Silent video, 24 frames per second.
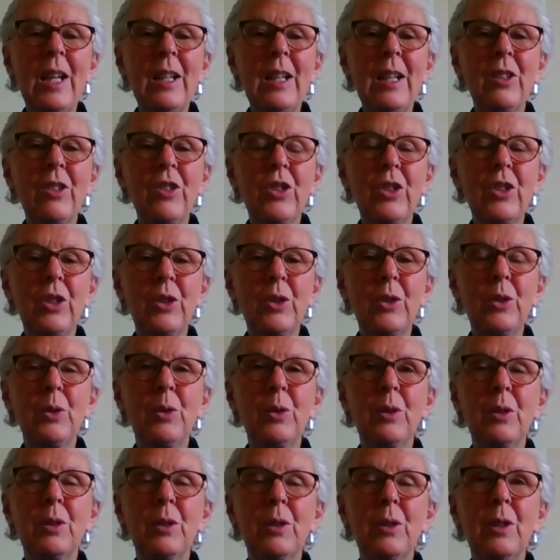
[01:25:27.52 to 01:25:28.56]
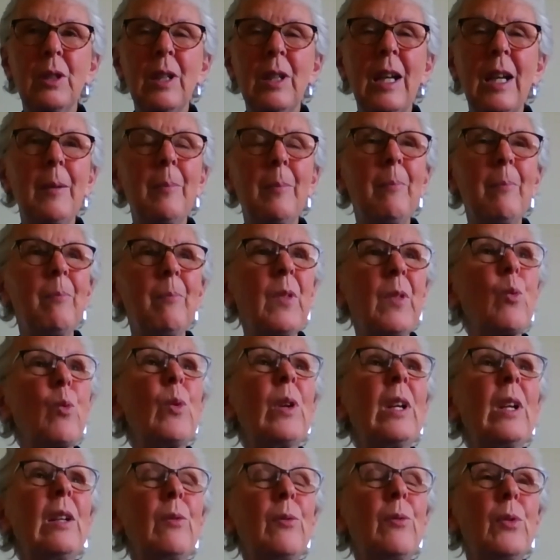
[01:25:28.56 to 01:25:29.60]
to
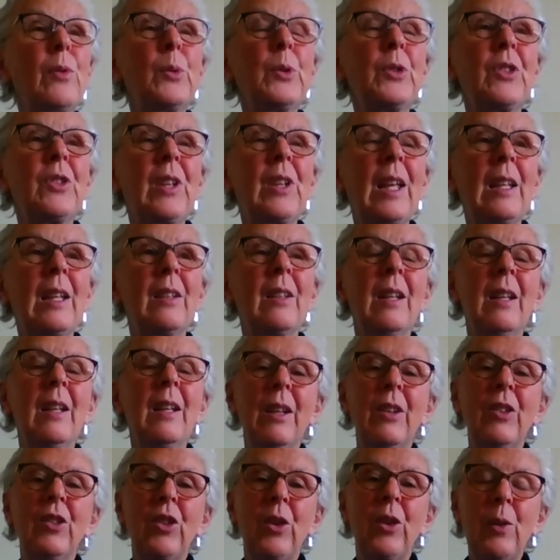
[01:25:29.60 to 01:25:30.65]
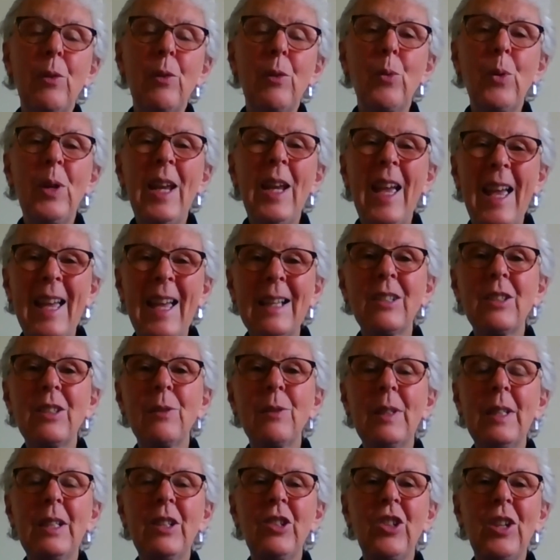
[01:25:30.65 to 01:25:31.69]
reinforce that. So if we
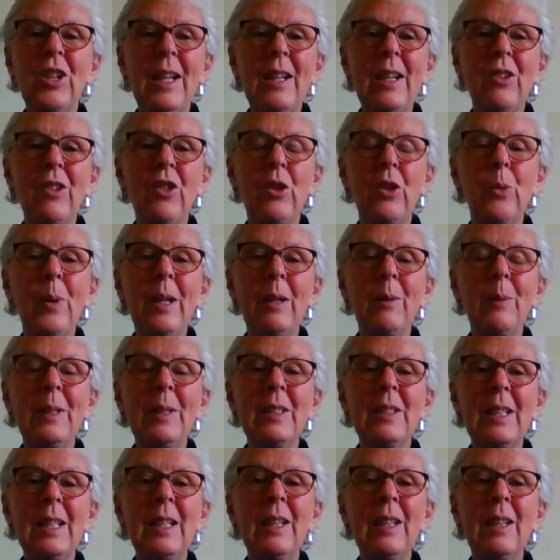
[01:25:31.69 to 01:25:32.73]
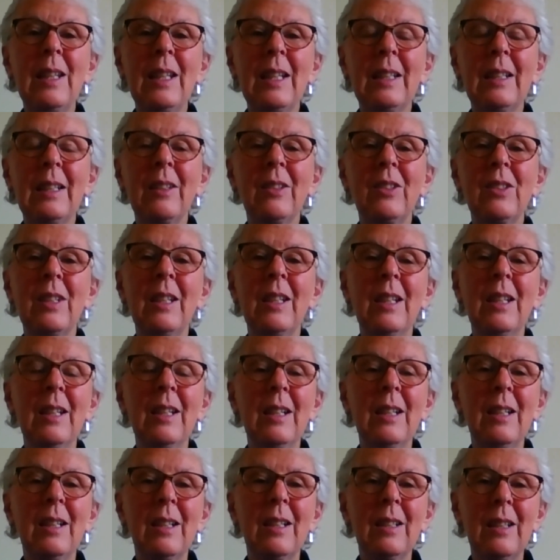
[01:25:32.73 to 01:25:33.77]
actively change the way we see things,
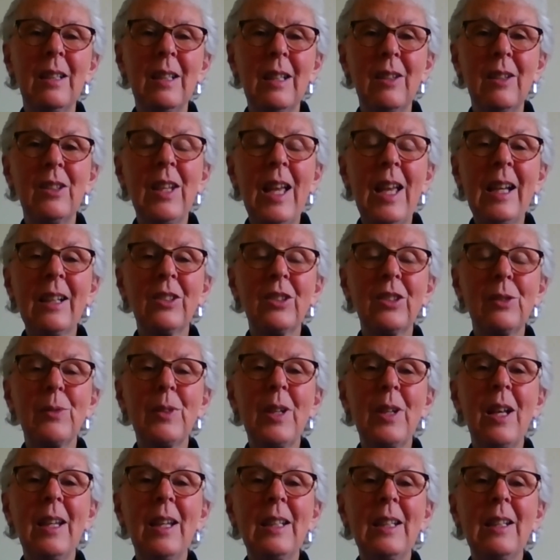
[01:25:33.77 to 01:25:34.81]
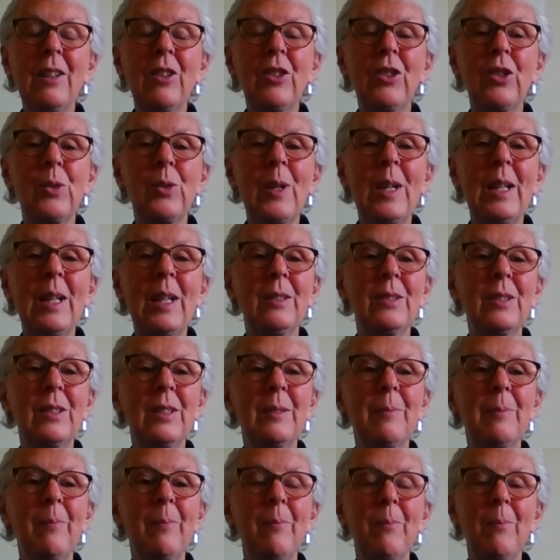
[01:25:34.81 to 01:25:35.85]
there are acts of kindness around.
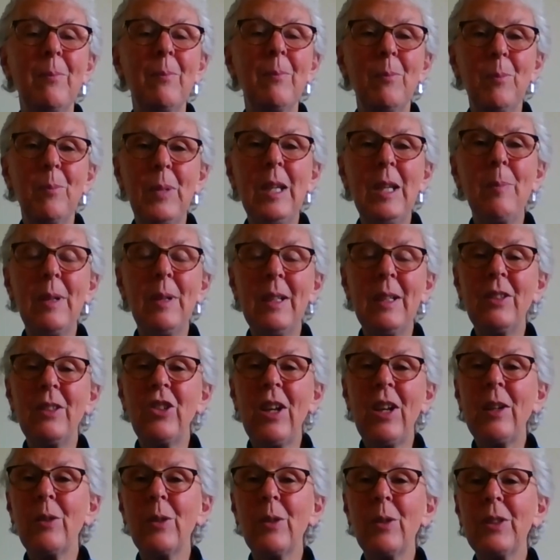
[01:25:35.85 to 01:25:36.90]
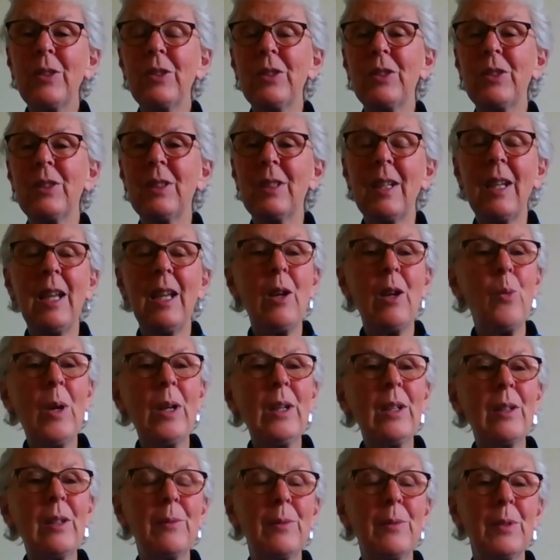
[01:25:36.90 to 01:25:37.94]
People are generous. How
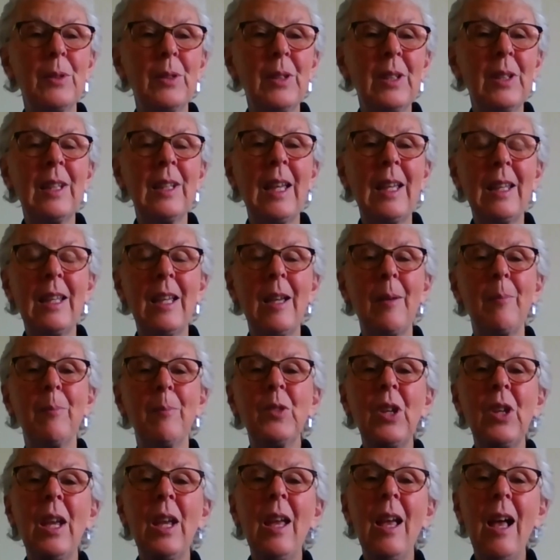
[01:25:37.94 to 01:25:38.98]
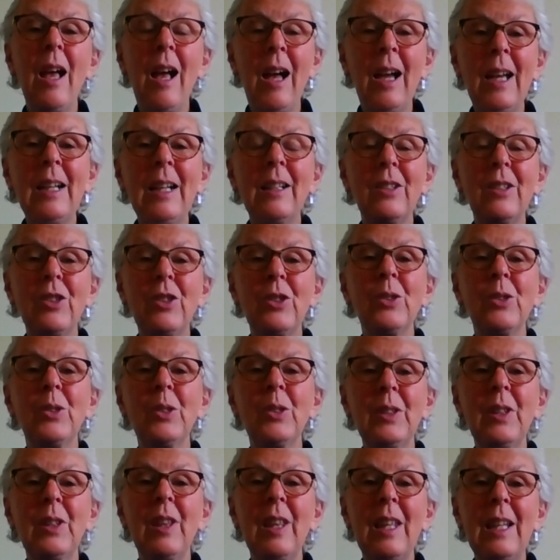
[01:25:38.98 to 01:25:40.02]
wonderful that happens. I can do
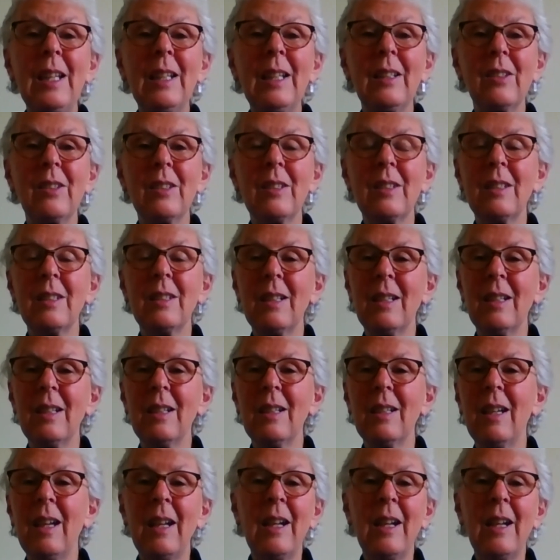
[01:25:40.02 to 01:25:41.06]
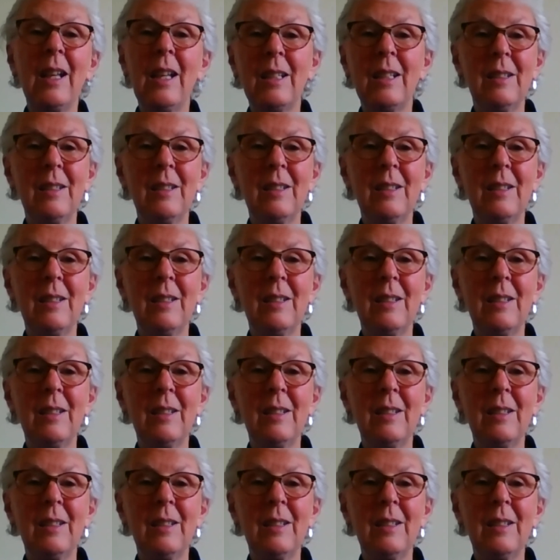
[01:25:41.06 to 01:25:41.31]
good things, and I,